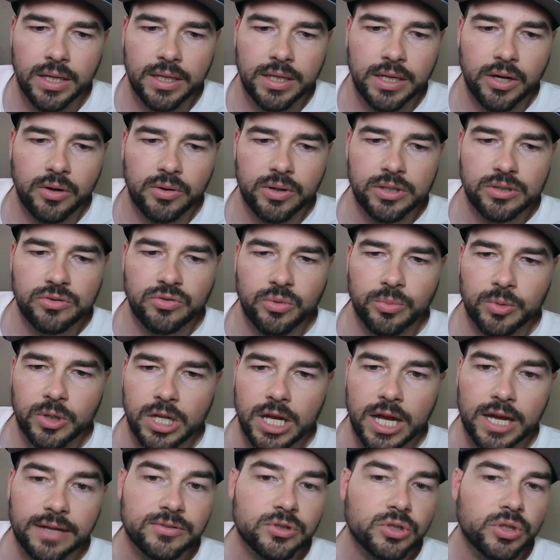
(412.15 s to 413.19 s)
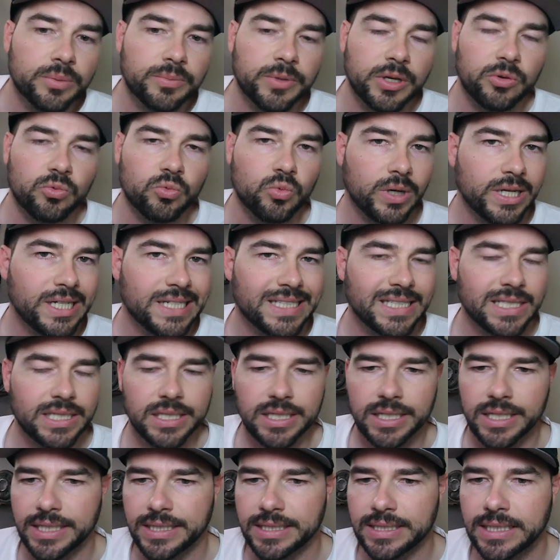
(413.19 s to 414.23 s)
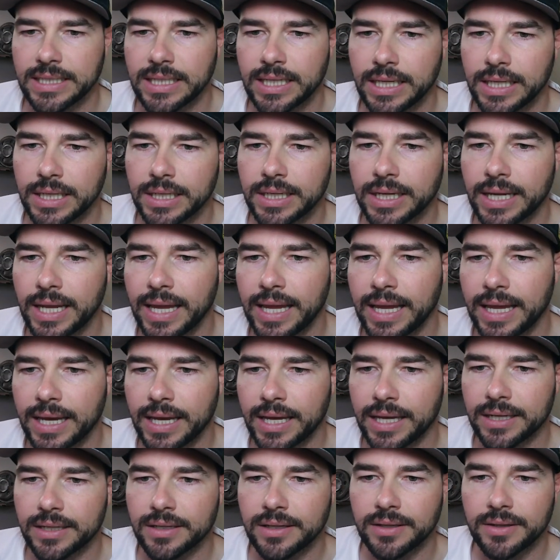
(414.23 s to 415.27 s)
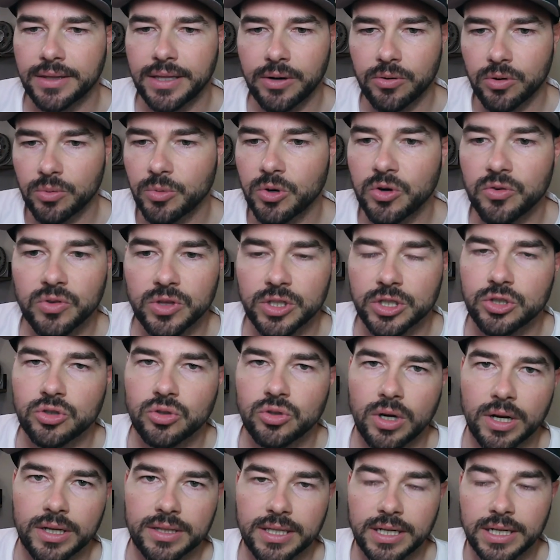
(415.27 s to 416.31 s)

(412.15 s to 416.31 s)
Now here's from a live stream they recently did, and they were moving the truck.